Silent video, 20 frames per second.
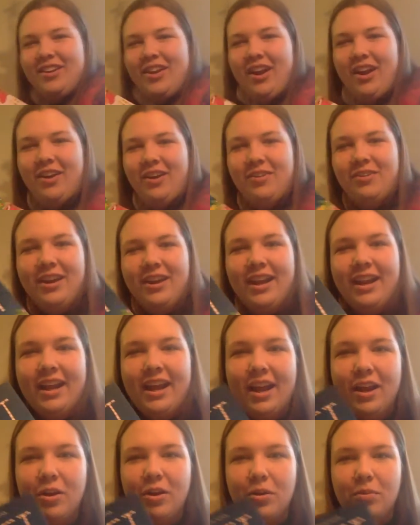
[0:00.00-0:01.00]
All right,
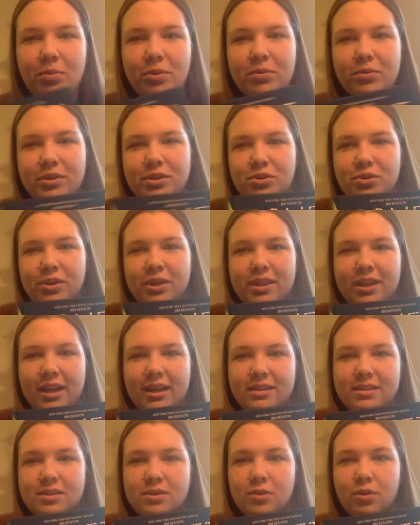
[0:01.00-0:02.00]
I hope you enjoyed
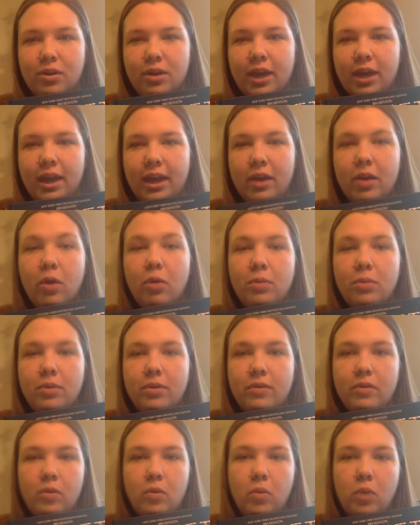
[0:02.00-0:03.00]
that story. I hope you
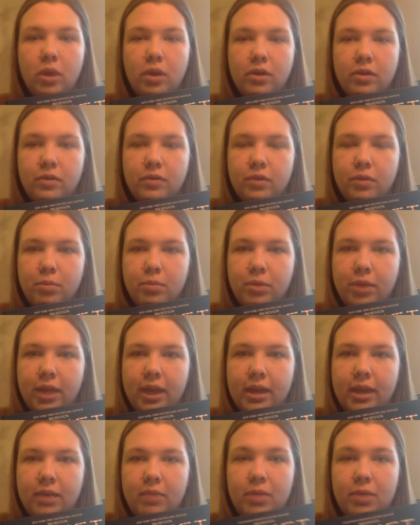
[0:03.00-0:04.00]
have a wonderful
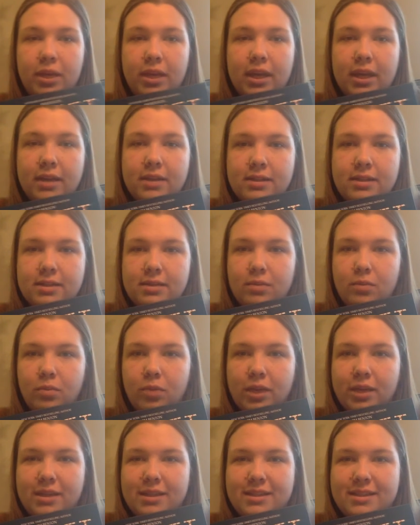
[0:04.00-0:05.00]
break, and we can't
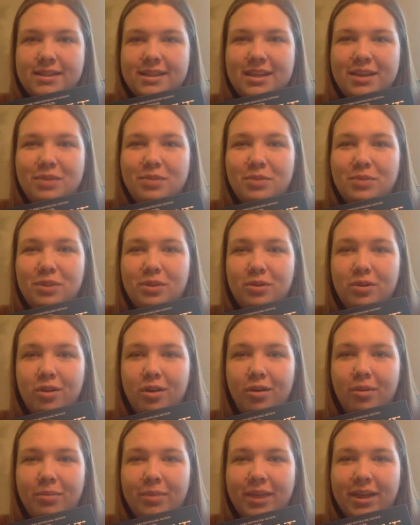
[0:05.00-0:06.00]
wait to see you when you're
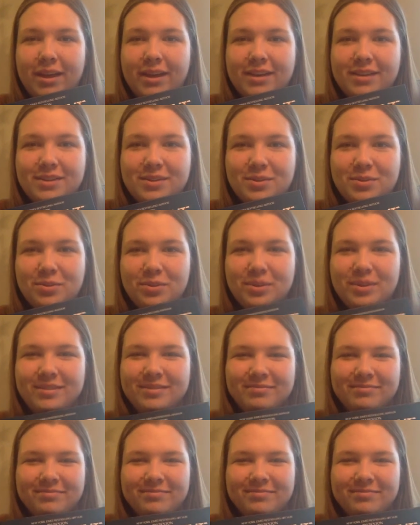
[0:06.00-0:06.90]
all back at school.